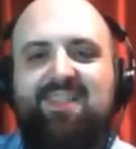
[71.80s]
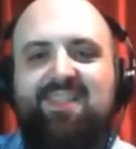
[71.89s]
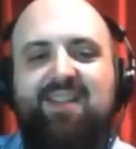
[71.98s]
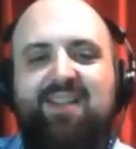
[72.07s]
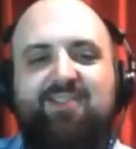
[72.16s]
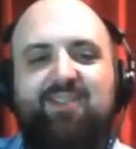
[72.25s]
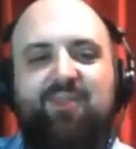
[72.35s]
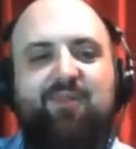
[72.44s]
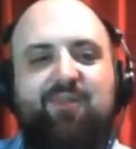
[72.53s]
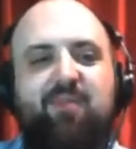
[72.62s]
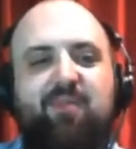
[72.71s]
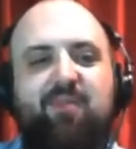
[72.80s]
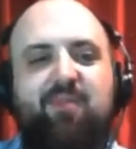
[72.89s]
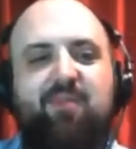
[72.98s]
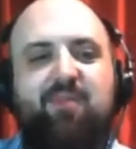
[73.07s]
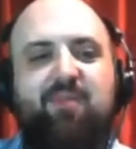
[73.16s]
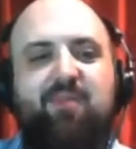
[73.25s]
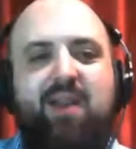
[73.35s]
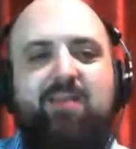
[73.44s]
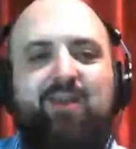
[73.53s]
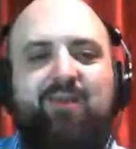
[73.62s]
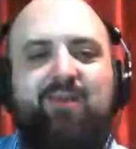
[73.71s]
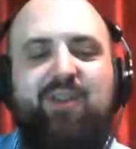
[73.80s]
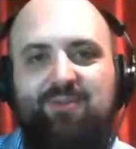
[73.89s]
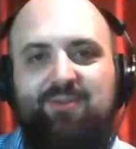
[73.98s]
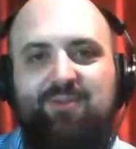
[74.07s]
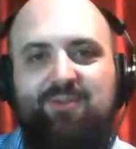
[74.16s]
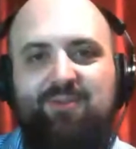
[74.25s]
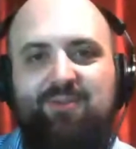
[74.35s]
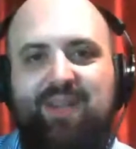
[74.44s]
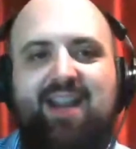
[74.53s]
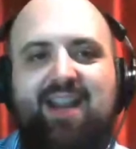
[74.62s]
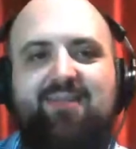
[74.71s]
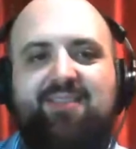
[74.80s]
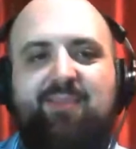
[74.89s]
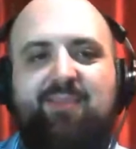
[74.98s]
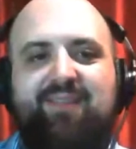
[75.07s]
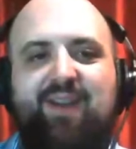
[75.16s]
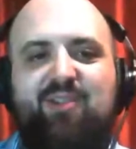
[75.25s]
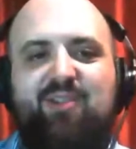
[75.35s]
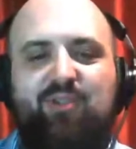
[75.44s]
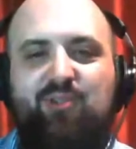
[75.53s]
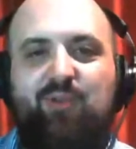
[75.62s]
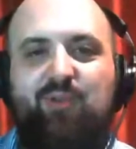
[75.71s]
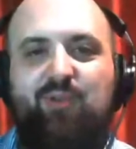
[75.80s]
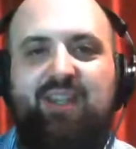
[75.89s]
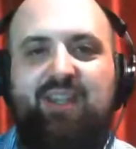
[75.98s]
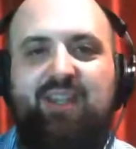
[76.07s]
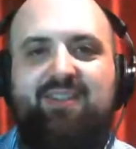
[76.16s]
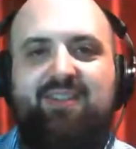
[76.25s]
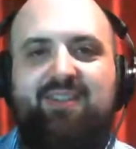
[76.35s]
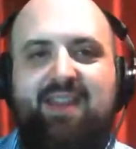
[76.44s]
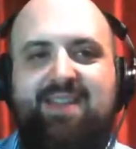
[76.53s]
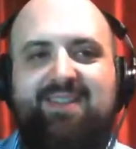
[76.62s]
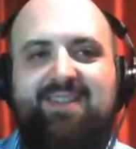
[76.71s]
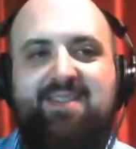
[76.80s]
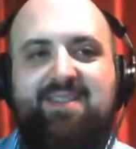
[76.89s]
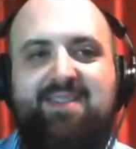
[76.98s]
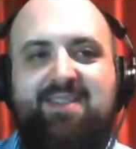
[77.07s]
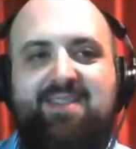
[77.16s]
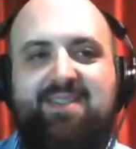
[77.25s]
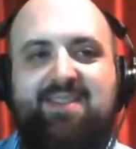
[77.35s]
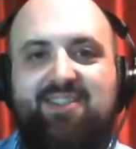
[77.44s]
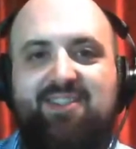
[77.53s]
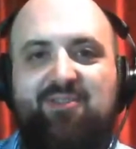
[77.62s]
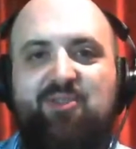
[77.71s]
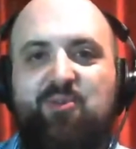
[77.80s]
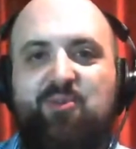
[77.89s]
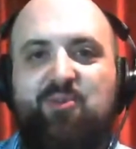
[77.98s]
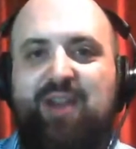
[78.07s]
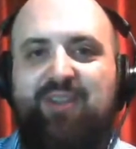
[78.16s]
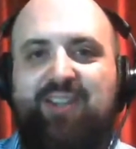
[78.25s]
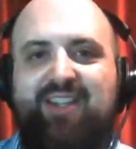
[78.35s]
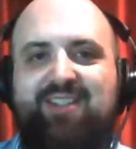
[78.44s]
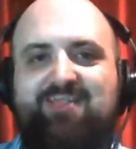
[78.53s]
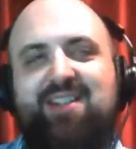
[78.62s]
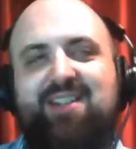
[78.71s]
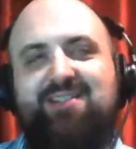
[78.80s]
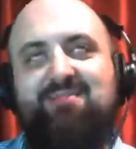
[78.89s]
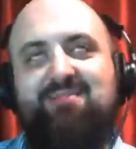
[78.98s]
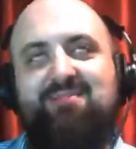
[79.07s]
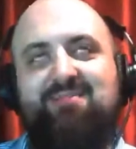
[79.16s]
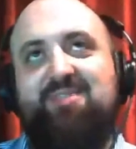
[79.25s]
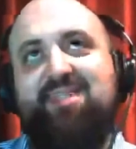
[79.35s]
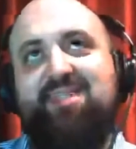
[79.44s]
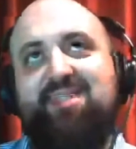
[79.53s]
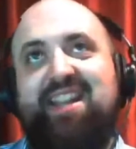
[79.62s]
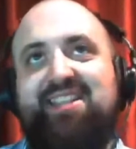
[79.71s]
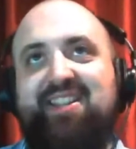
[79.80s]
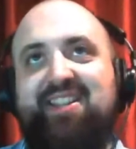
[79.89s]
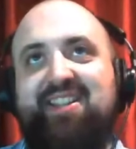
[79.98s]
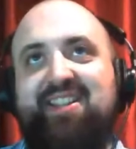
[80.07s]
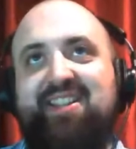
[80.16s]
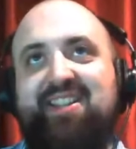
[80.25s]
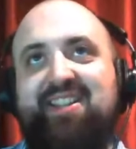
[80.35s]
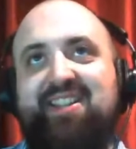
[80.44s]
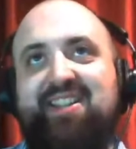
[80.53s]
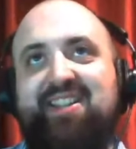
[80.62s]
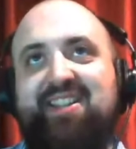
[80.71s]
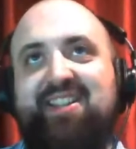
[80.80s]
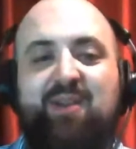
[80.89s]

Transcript: Sounds good. Well, for my mini review, I'm going to recount my very short tweet and the buzz surrounding it. Well, I guess I could call it buzz or not,